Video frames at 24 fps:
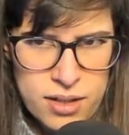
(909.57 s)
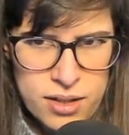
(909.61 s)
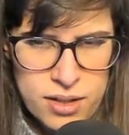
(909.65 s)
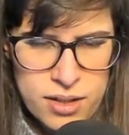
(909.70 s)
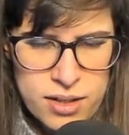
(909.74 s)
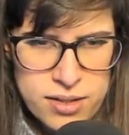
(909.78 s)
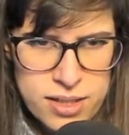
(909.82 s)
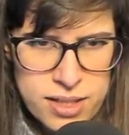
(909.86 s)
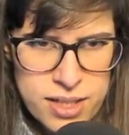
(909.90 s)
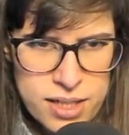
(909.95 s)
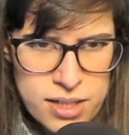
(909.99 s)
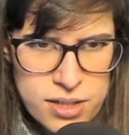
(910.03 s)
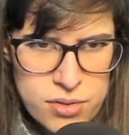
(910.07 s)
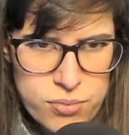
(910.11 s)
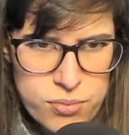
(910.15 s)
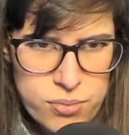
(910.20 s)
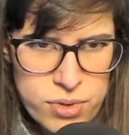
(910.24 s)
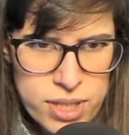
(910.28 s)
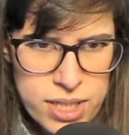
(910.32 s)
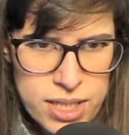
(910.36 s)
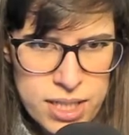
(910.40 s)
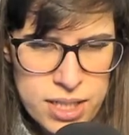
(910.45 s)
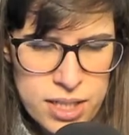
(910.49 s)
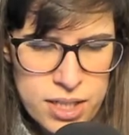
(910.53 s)
Because that's
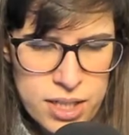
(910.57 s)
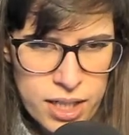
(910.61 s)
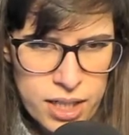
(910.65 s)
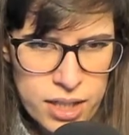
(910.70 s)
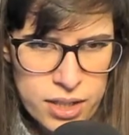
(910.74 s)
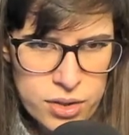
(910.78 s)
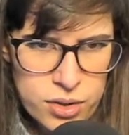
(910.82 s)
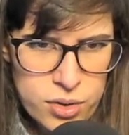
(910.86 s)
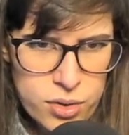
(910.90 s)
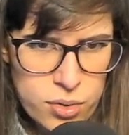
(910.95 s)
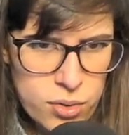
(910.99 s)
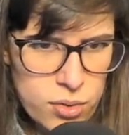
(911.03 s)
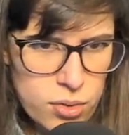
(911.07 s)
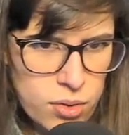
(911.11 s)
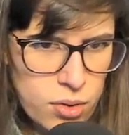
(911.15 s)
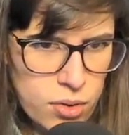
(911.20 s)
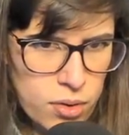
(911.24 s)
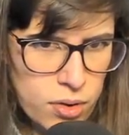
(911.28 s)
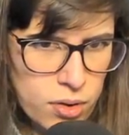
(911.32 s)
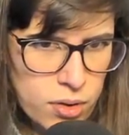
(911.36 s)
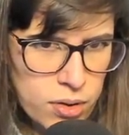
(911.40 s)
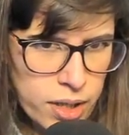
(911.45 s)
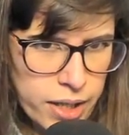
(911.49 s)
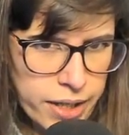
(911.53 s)
really kind of
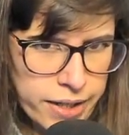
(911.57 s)
cool.